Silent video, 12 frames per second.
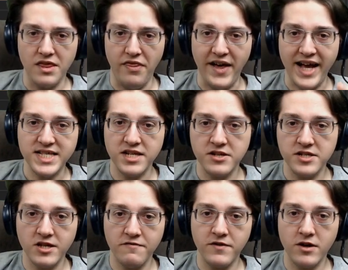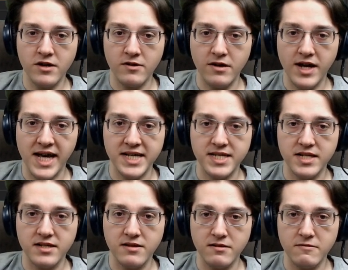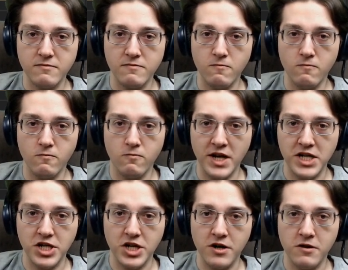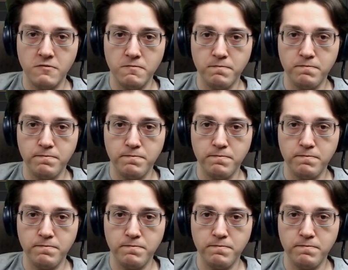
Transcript: that's a good sulfuric acid ratio.